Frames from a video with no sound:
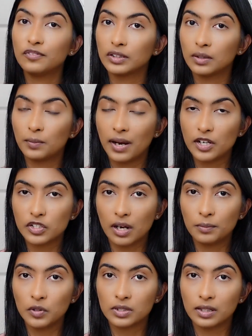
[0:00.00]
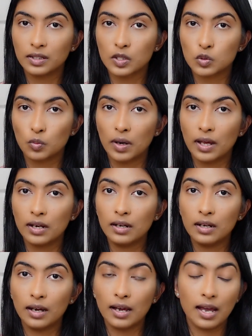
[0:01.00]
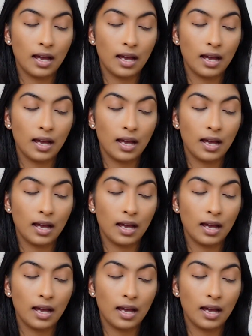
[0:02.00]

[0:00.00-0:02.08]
For the blush, I'm using this one,